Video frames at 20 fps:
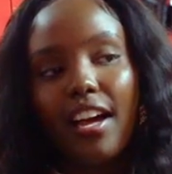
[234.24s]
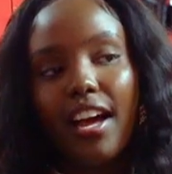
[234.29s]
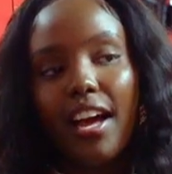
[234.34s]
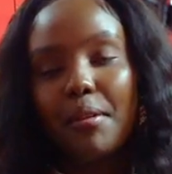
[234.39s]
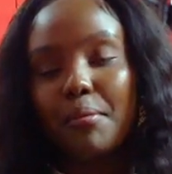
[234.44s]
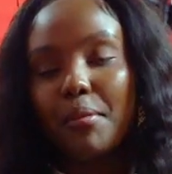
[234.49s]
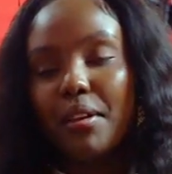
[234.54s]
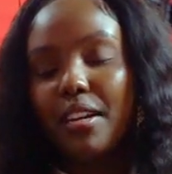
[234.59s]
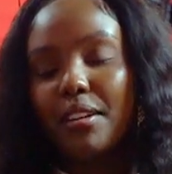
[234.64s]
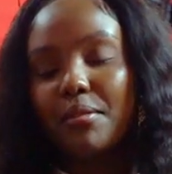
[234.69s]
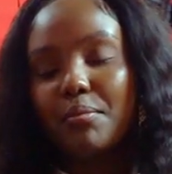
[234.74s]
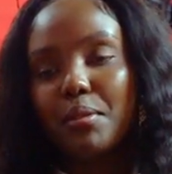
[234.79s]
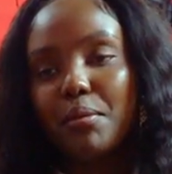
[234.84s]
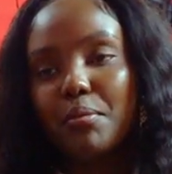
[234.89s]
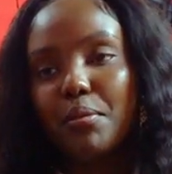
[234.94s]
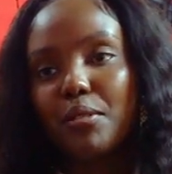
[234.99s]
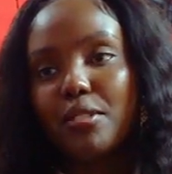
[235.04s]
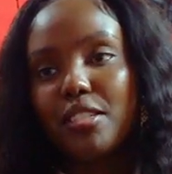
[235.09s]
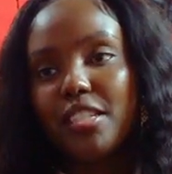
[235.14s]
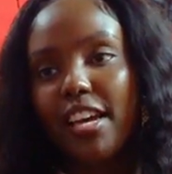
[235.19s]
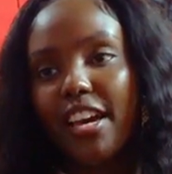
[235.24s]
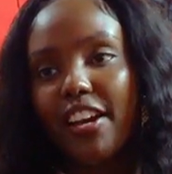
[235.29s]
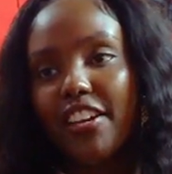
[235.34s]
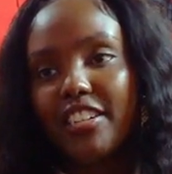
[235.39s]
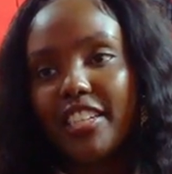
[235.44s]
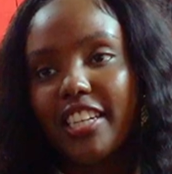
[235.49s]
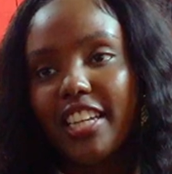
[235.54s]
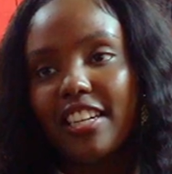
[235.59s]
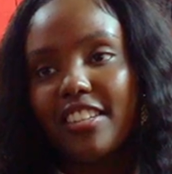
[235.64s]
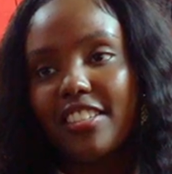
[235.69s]
I make people's hair
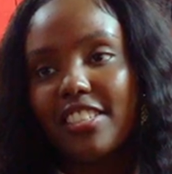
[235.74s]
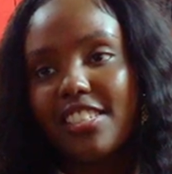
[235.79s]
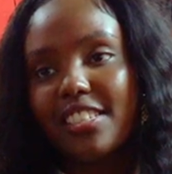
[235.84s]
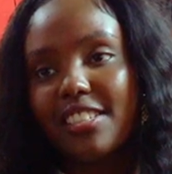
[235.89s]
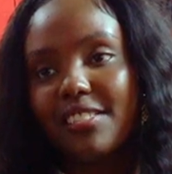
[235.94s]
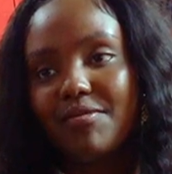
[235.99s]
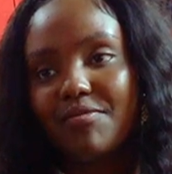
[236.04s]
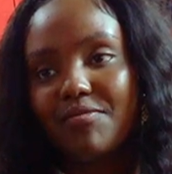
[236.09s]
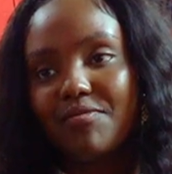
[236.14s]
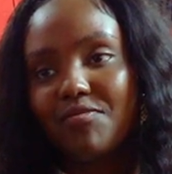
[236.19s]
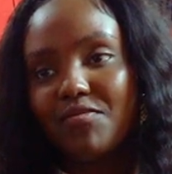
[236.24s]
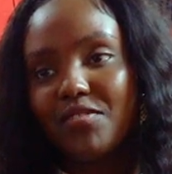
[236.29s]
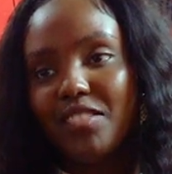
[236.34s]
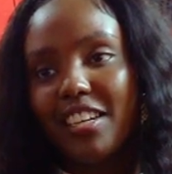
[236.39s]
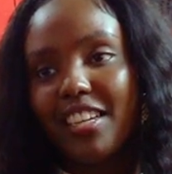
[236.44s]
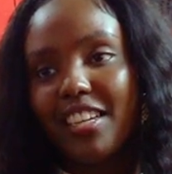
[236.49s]
and nails. Oh my